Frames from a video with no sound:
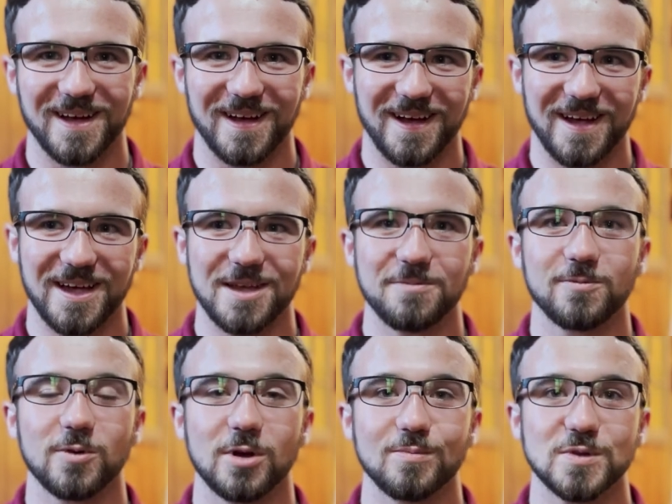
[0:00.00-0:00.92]
I'm
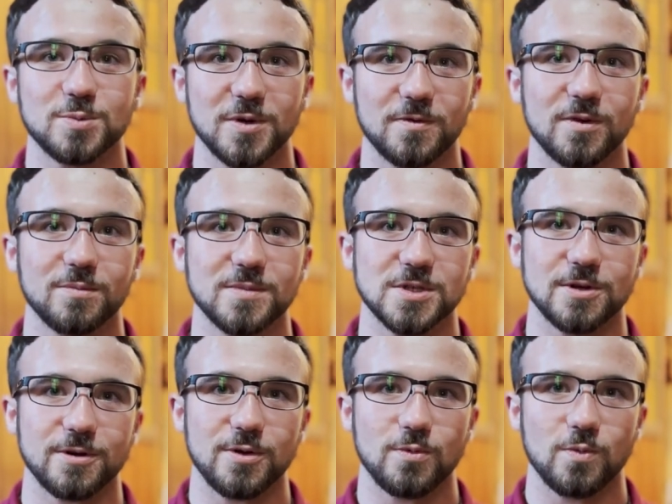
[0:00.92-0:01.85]
from Springfield,
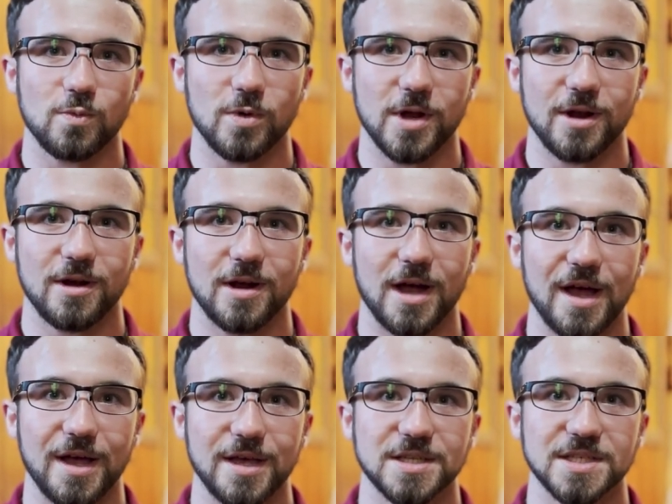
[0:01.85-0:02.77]
Missouri, where
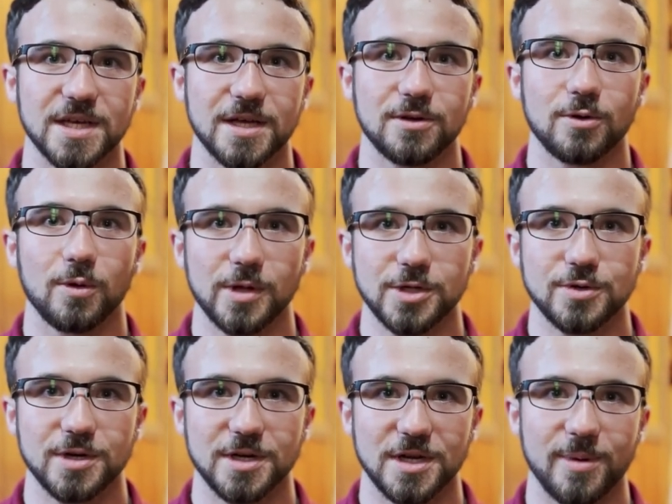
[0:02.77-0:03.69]
I attend Holy
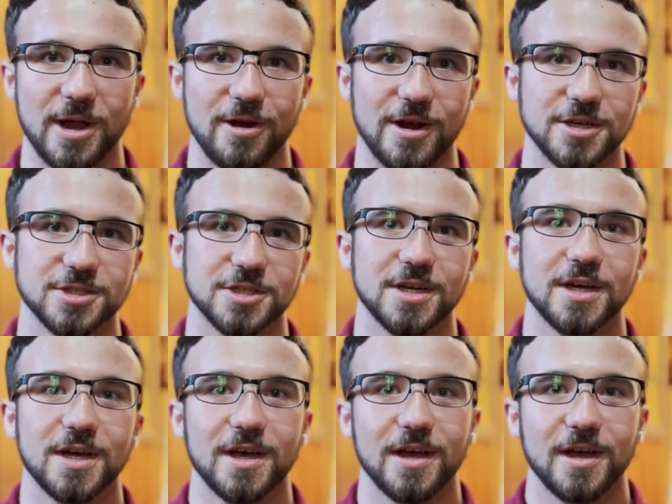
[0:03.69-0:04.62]
Trinity Parish.
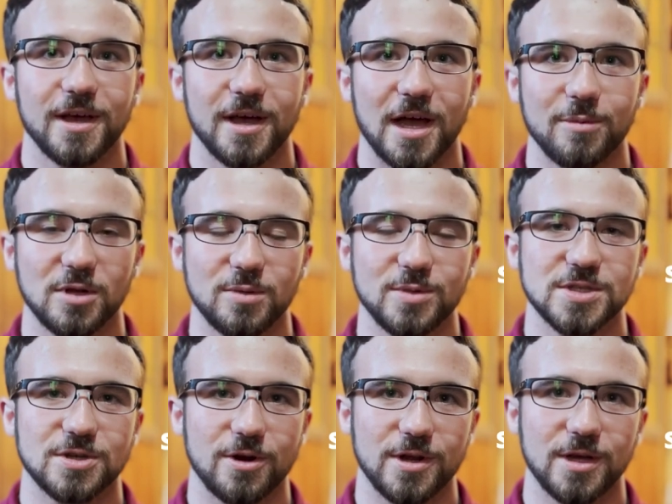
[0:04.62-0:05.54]
I'm going to be
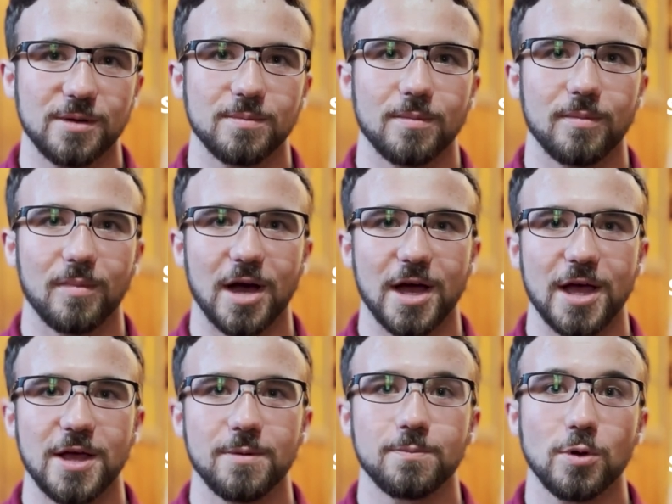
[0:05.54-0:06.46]
starting
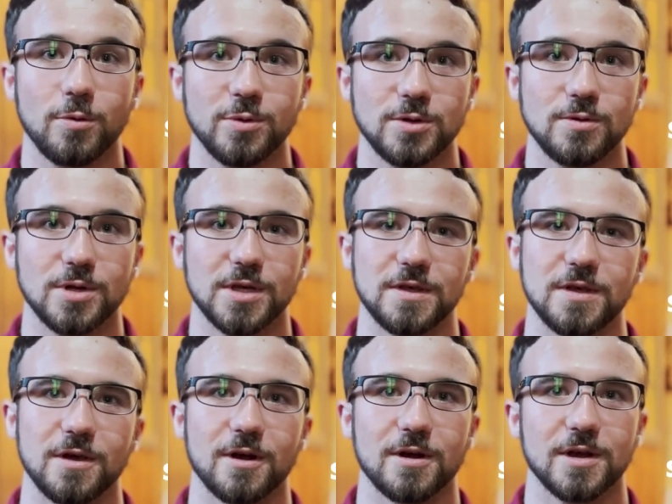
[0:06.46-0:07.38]
my propedeutic
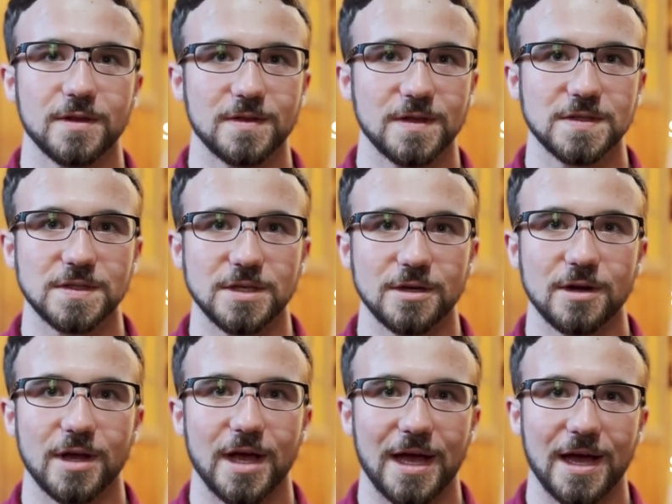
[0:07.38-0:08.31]
year this
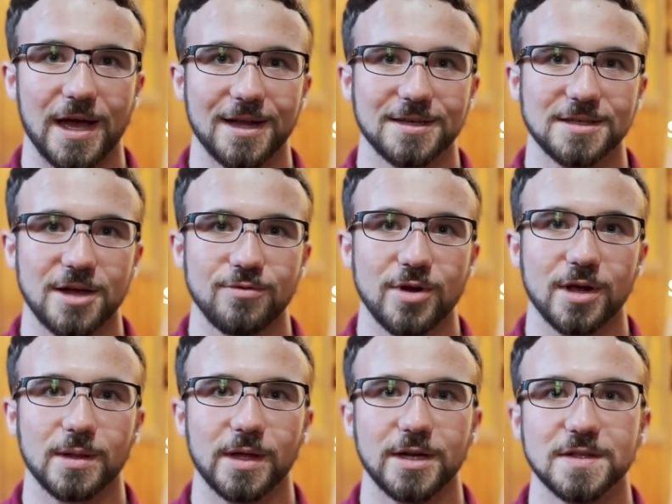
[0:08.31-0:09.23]
year at Kenrick
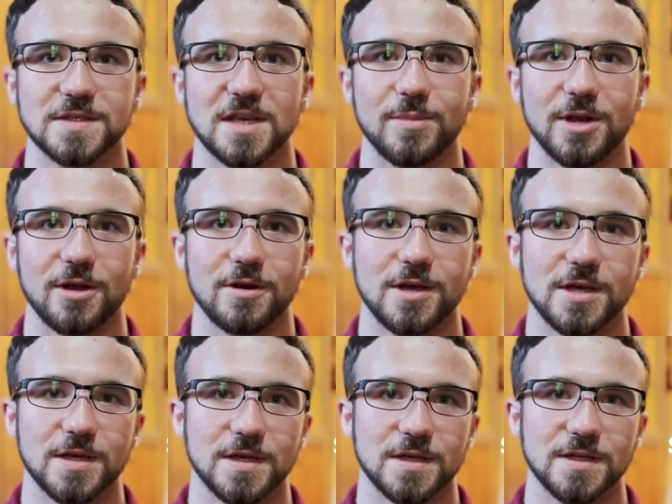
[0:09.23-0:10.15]
Glennon Seminary
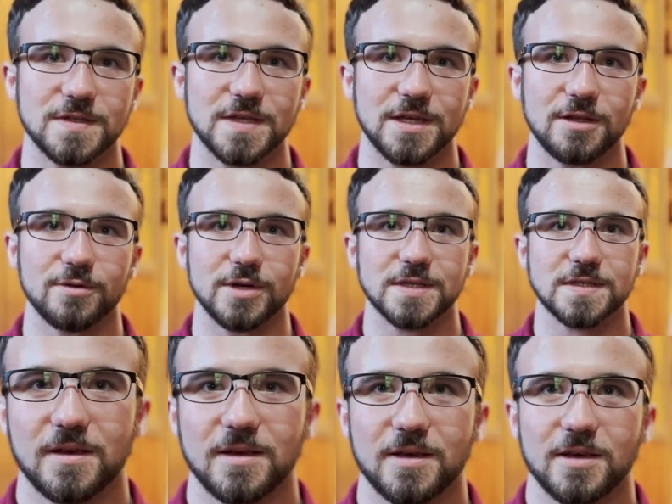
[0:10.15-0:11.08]
in St. Louis.